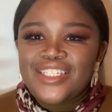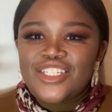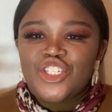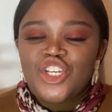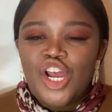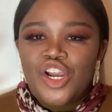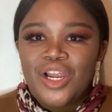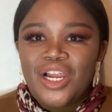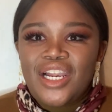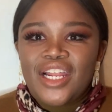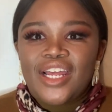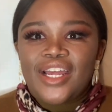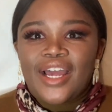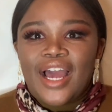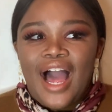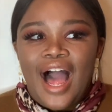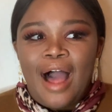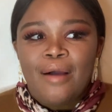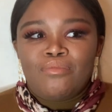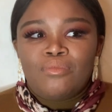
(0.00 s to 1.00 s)

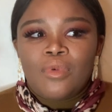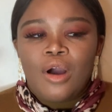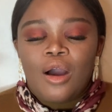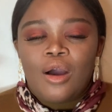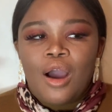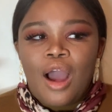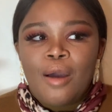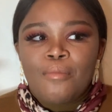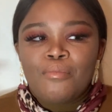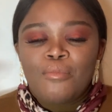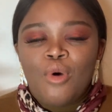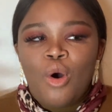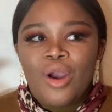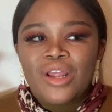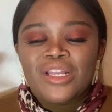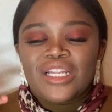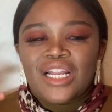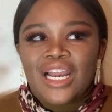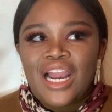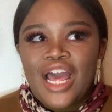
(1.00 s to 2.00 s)
generally, I'm more
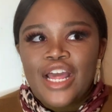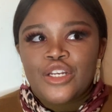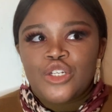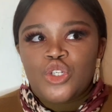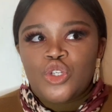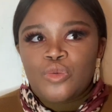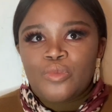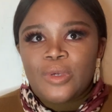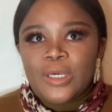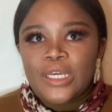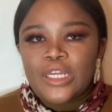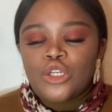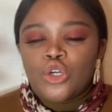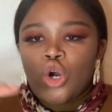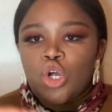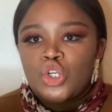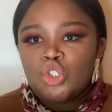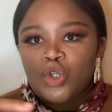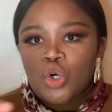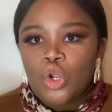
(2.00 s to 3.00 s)
inclined to be in
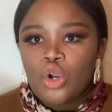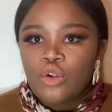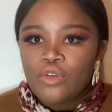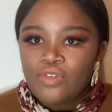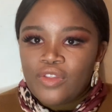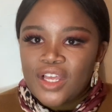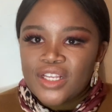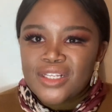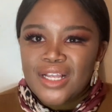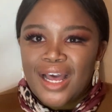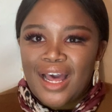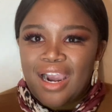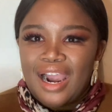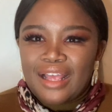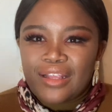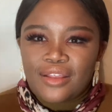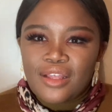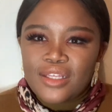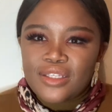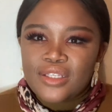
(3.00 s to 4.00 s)
control of things. Like, I
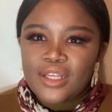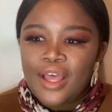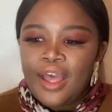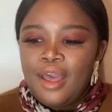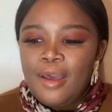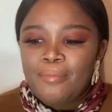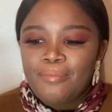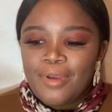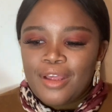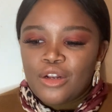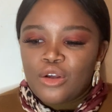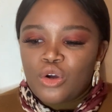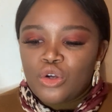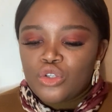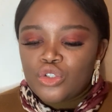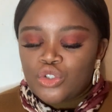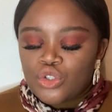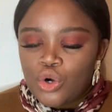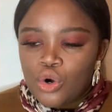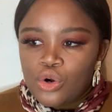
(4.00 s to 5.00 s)
like things being in
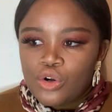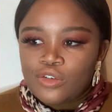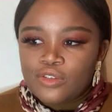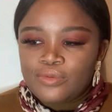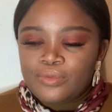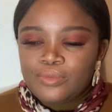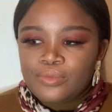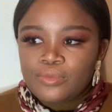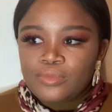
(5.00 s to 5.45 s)
control.